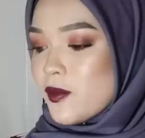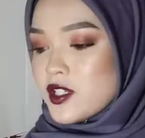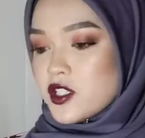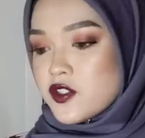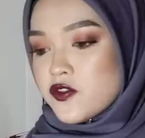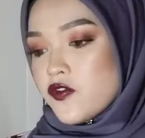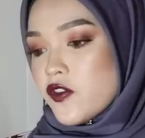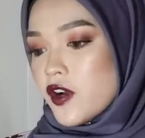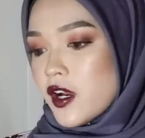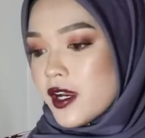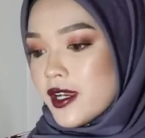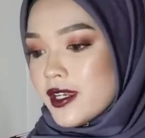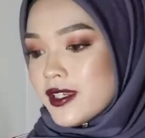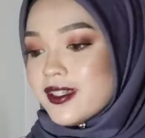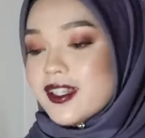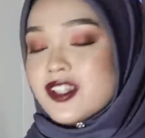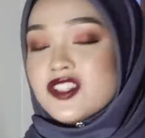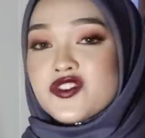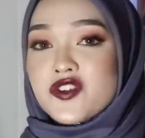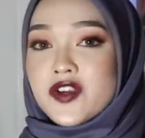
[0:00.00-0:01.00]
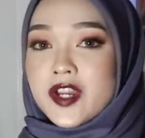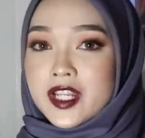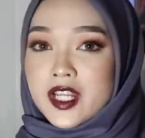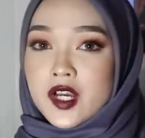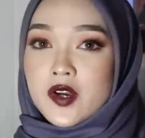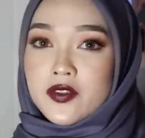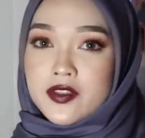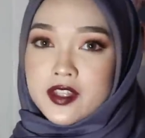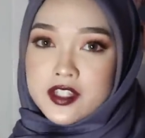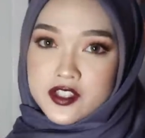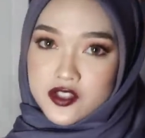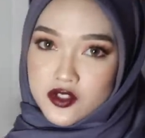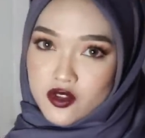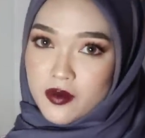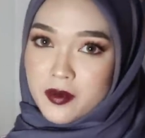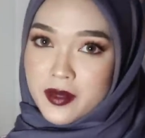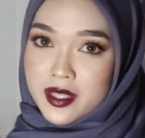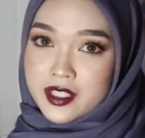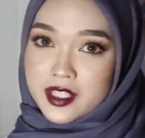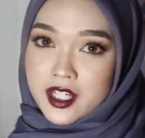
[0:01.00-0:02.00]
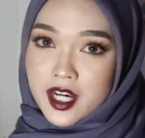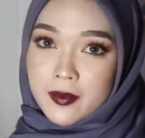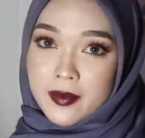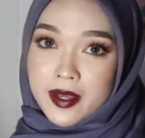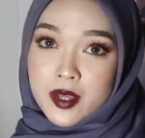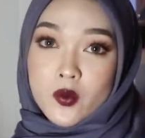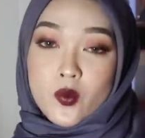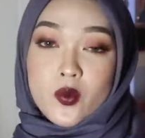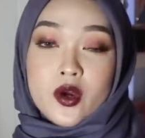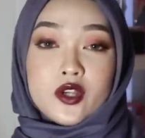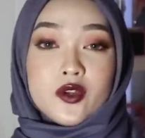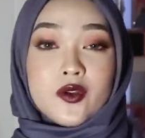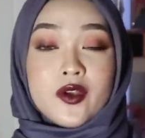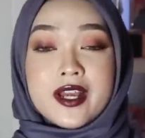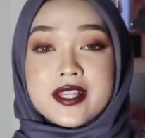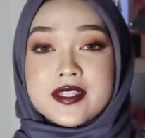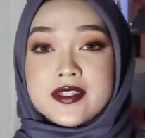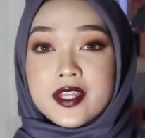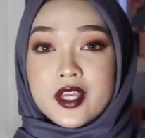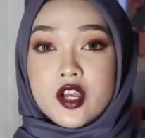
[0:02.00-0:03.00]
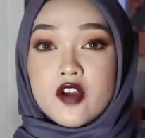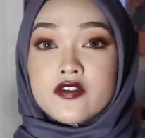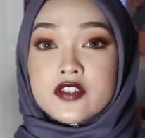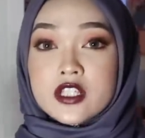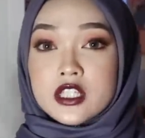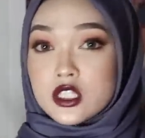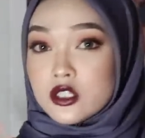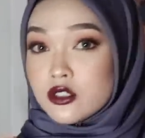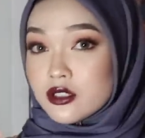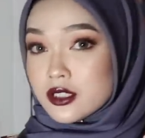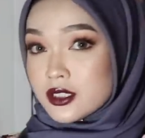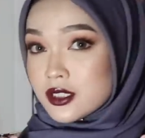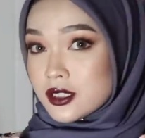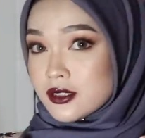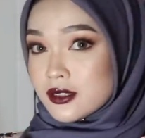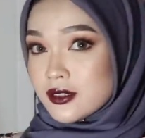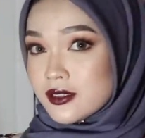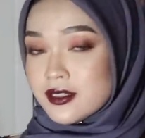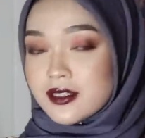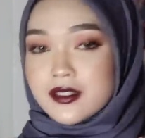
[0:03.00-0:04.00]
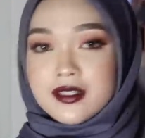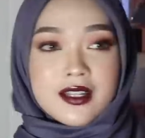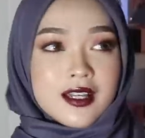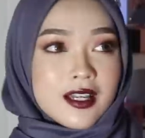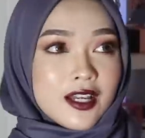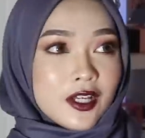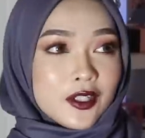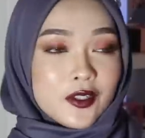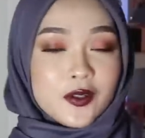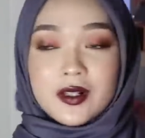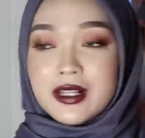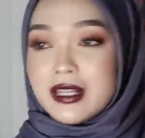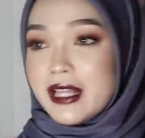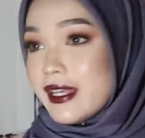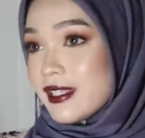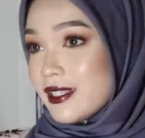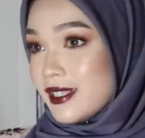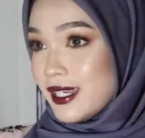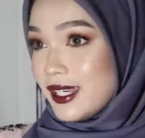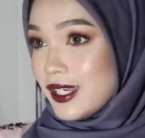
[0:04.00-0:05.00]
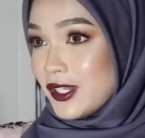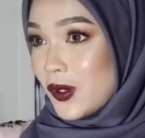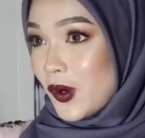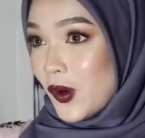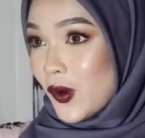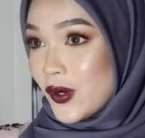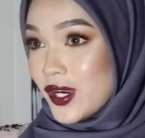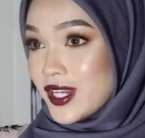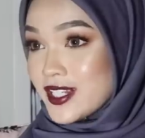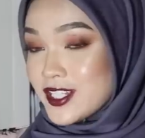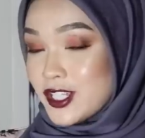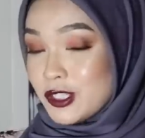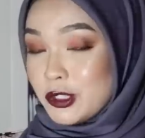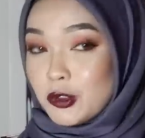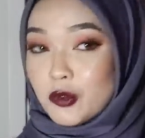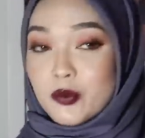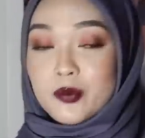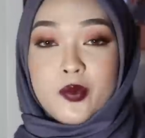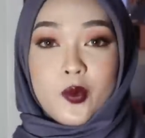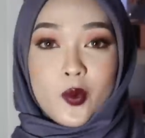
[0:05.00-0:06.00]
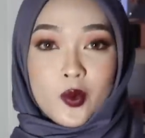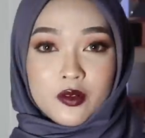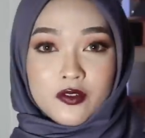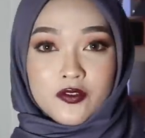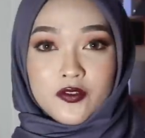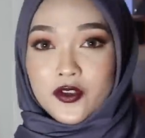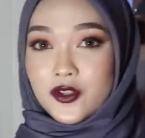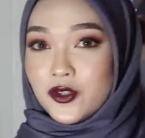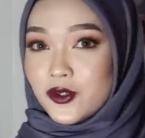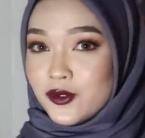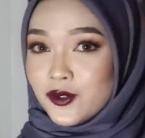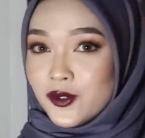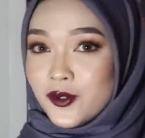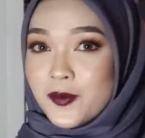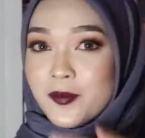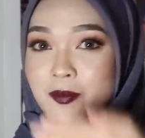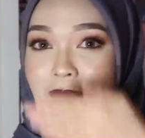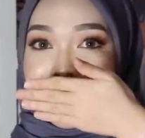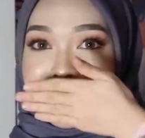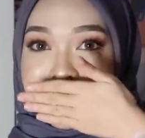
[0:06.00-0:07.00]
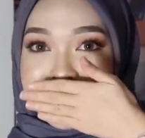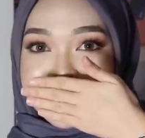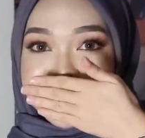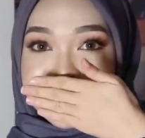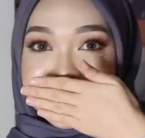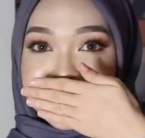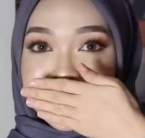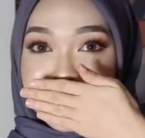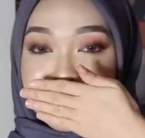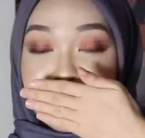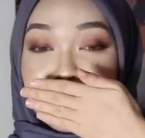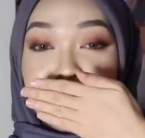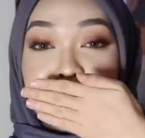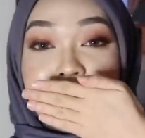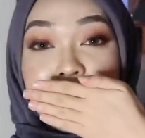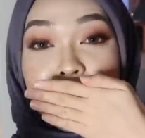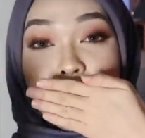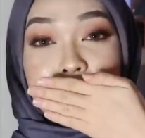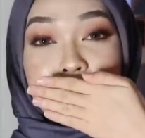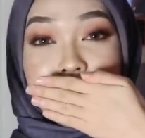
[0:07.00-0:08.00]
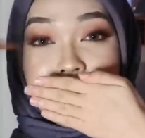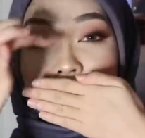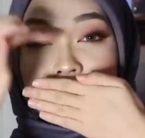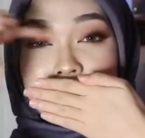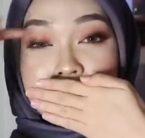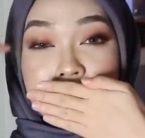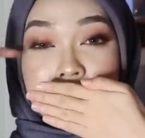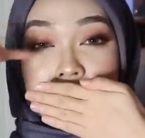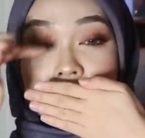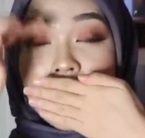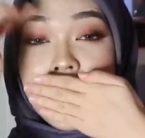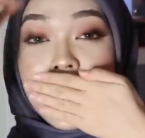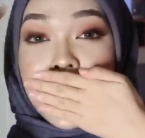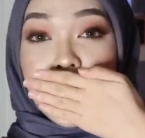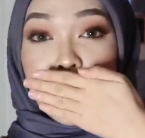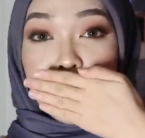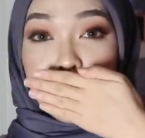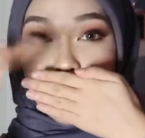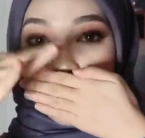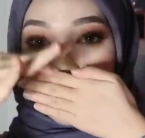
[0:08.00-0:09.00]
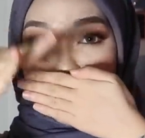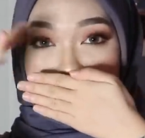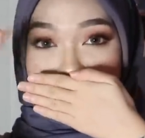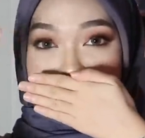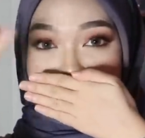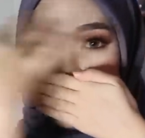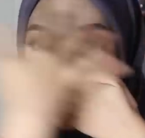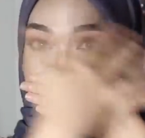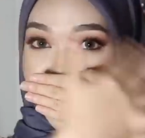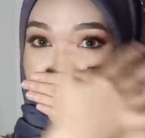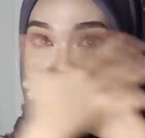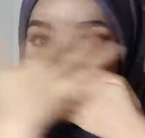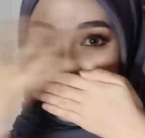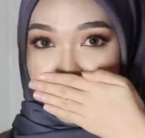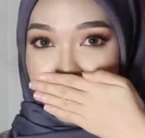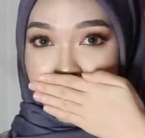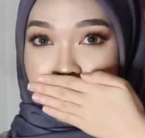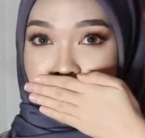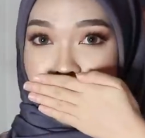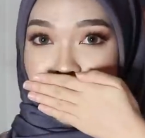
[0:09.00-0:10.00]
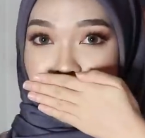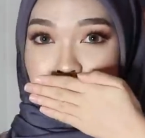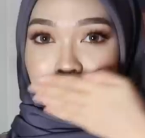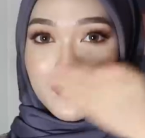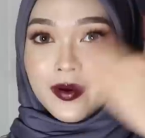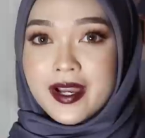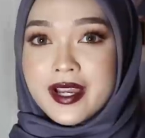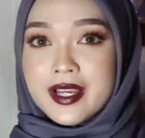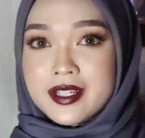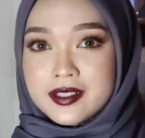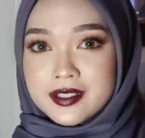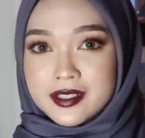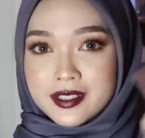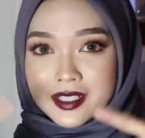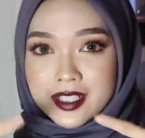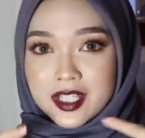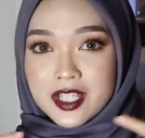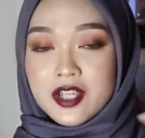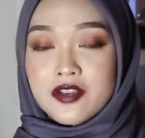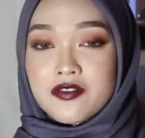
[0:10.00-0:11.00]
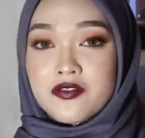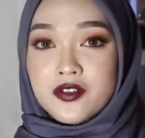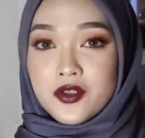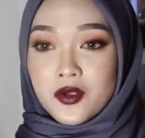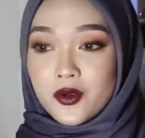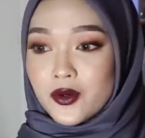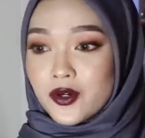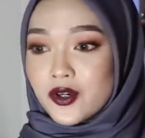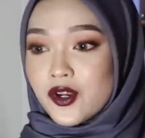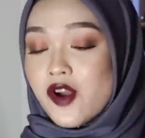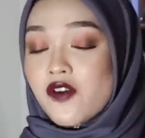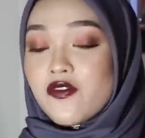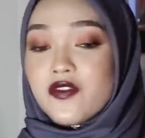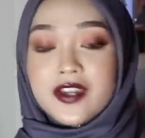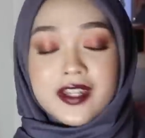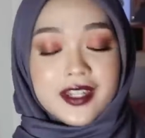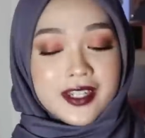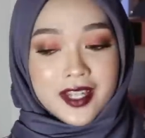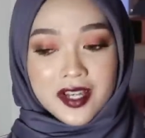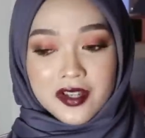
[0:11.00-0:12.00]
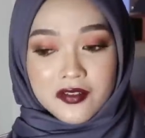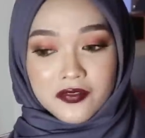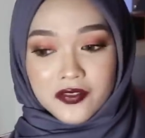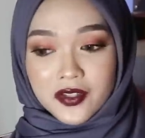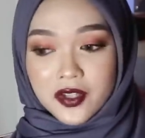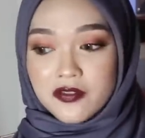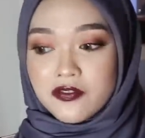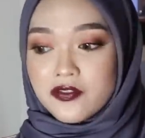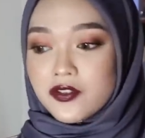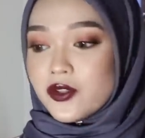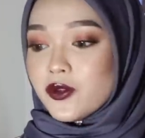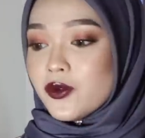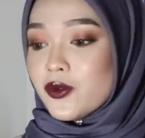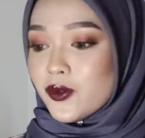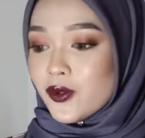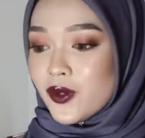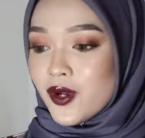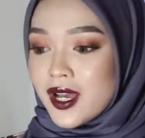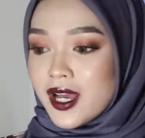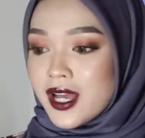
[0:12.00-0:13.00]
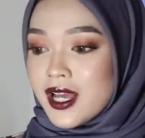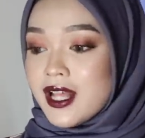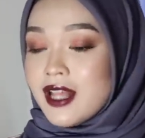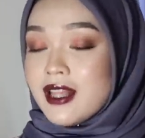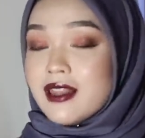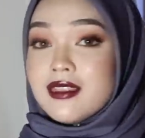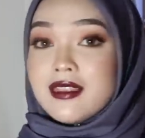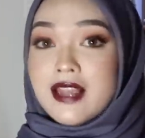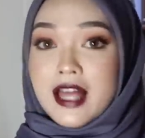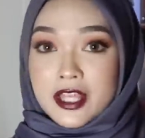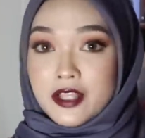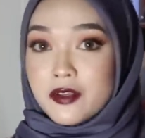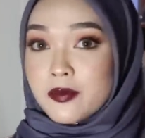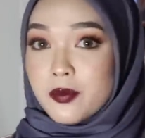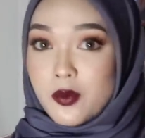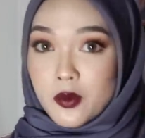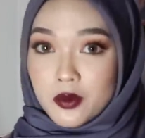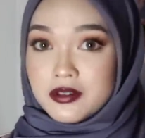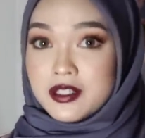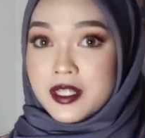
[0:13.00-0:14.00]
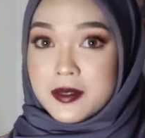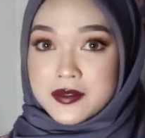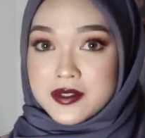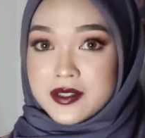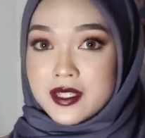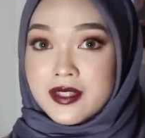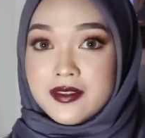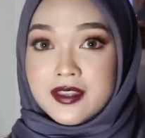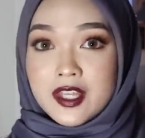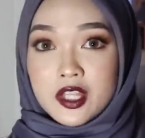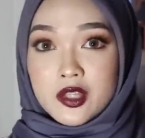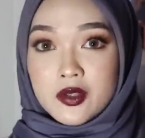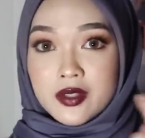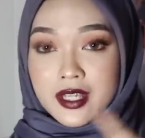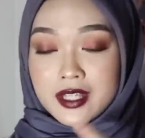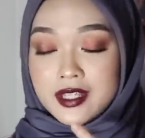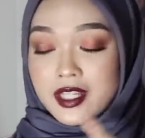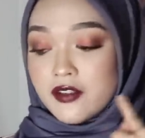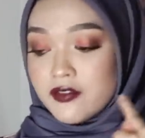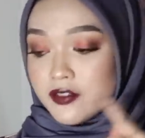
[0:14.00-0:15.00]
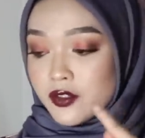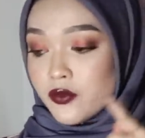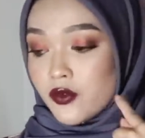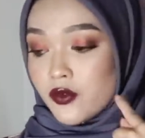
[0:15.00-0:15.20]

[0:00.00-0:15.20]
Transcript: had so much fun trying out this new makeup, and what do you guys think of the look? Do you like it or is it too bold for you? Minus the lip, you can definitely wear this eye makeup, but if you're confident enough, if you like bold lipstick, then you can